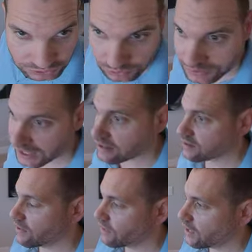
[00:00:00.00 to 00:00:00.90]
to a
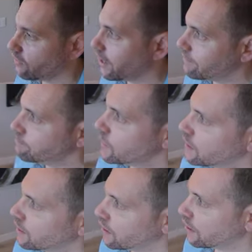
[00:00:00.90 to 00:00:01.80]
nice living area
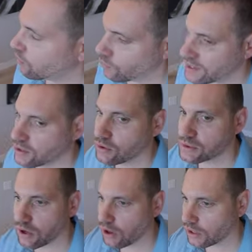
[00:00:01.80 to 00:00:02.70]
uh,
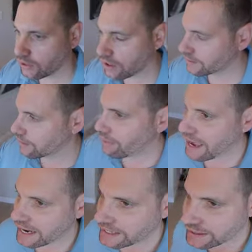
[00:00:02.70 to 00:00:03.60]
windows all along the
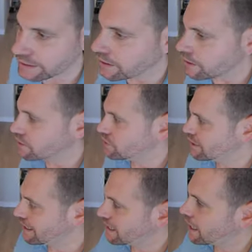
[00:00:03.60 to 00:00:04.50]
back, so
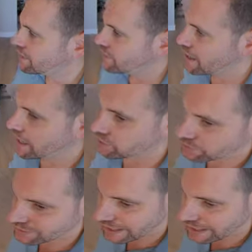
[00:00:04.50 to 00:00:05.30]
you get kind of the natural